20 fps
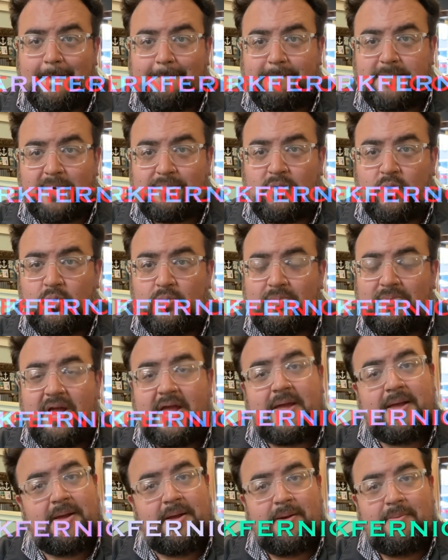Baboom,
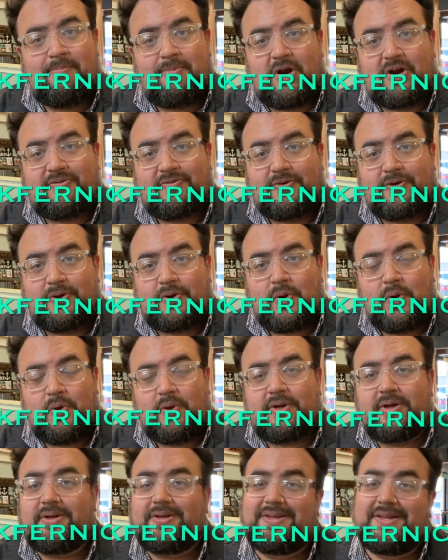
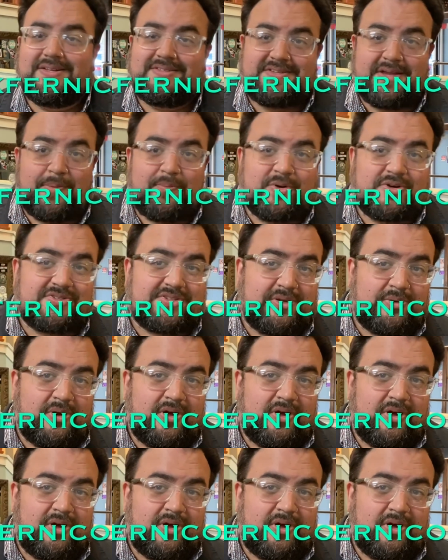MARKFERNICOLA, get 10%